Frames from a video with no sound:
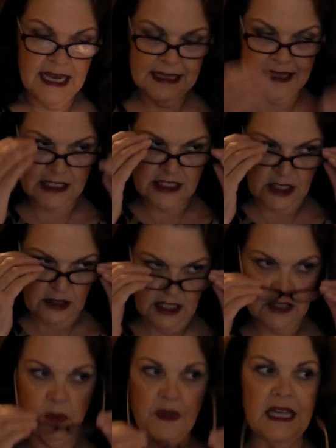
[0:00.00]
So
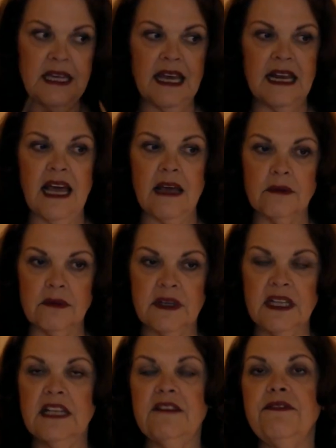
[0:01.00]
this weekend, I
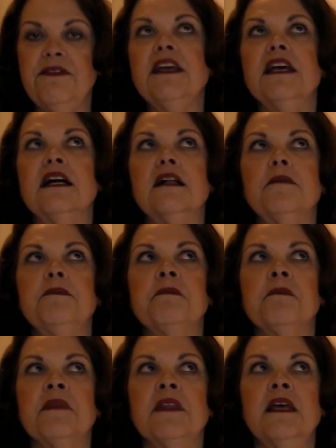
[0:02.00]
really feel
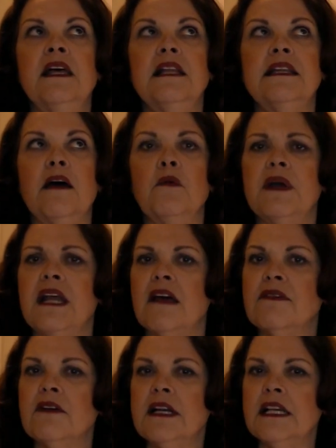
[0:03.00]
that
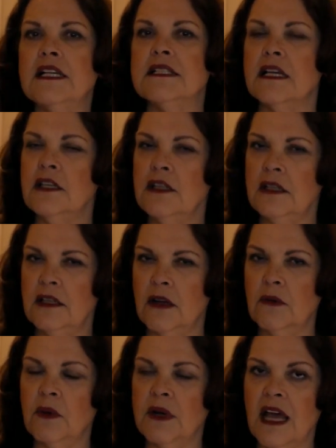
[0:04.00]
whatever it is that, you
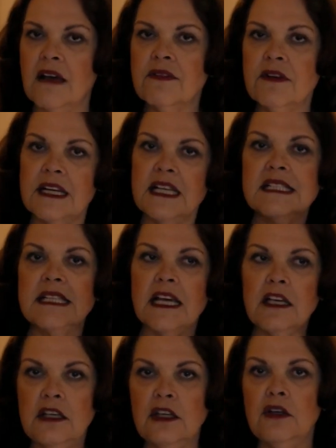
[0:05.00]
know, whatever it is that
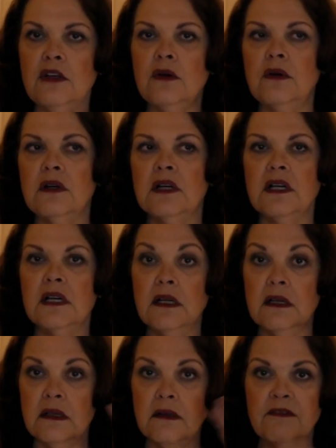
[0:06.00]
you
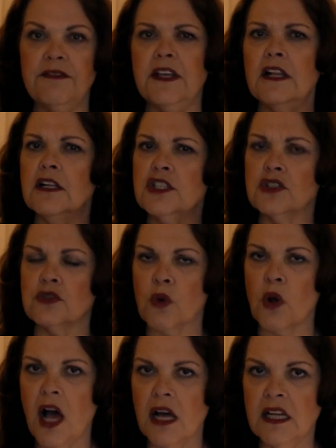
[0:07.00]
feel
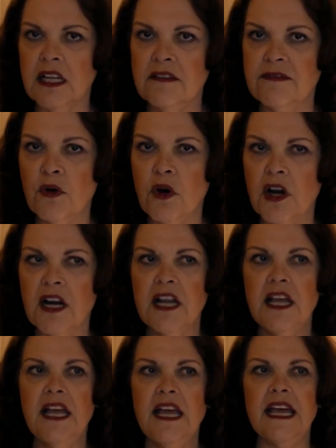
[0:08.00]
strongly for,
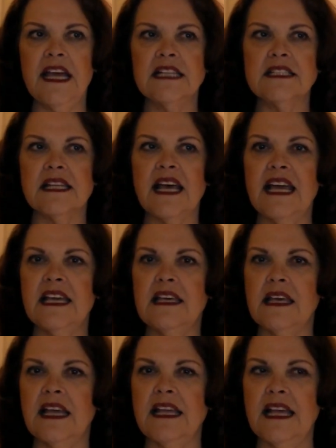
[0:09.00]
it's like
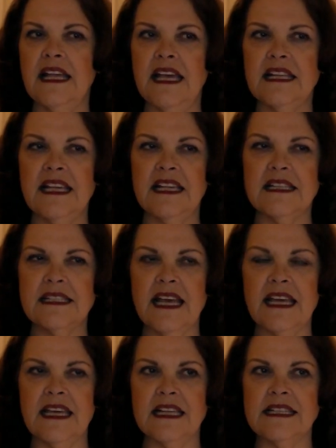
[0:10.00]

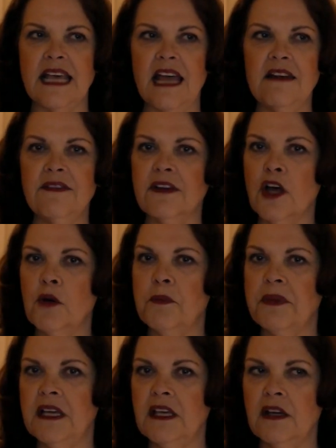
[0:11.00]
it's
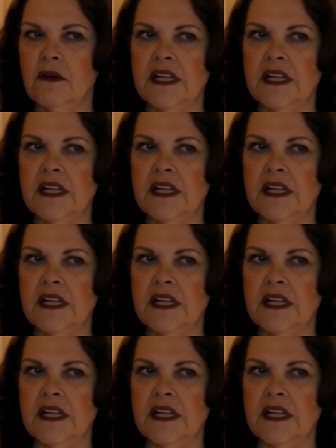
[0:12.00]
enveloping you.